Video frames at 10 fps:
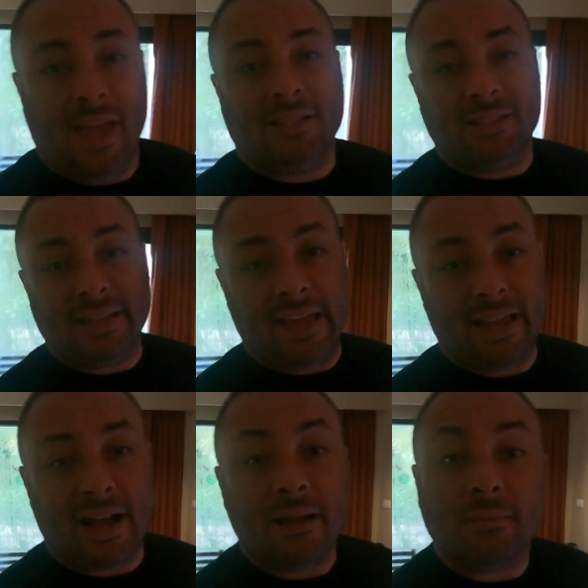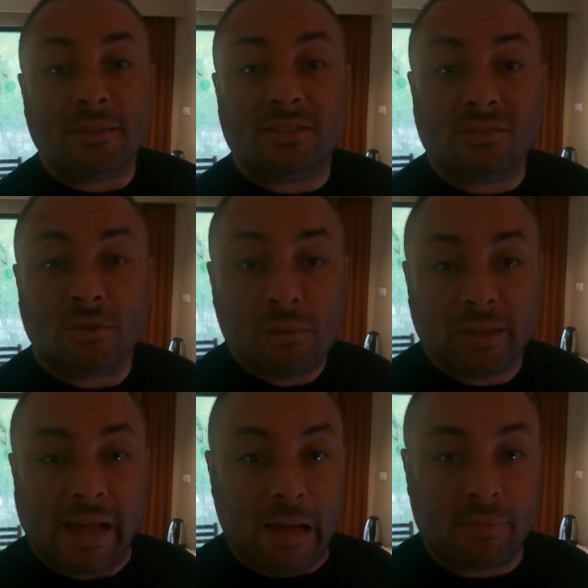And today I'm
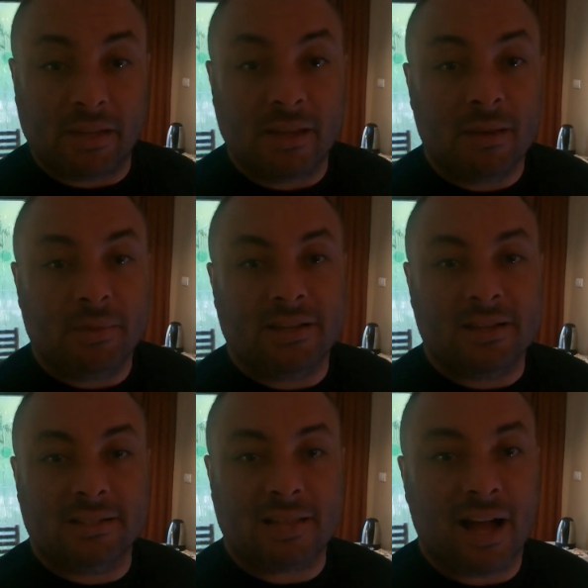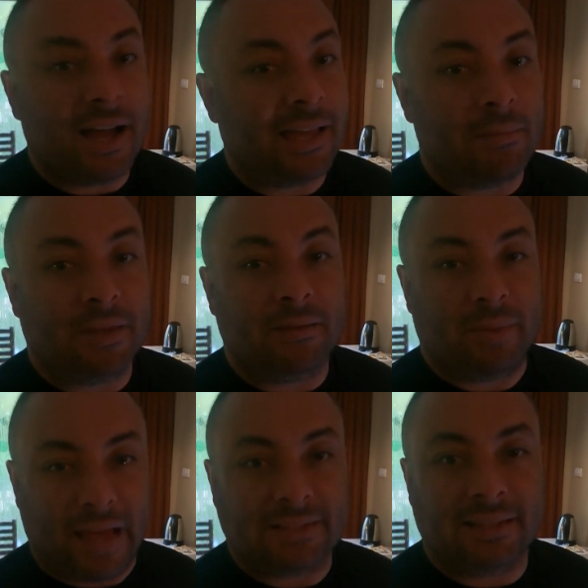extremely happy because I am in
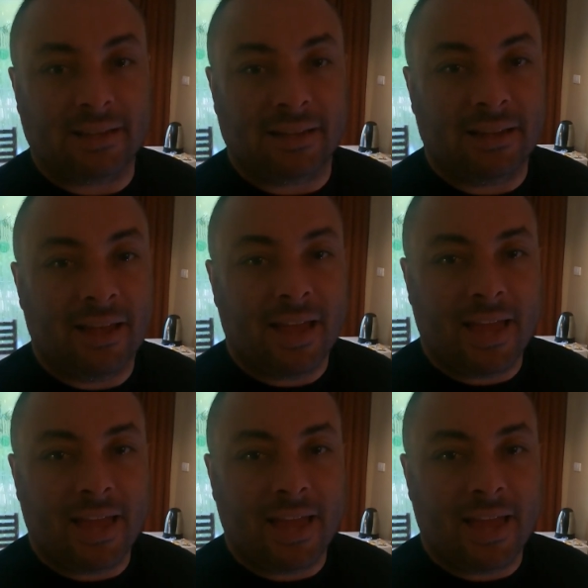Pattaya.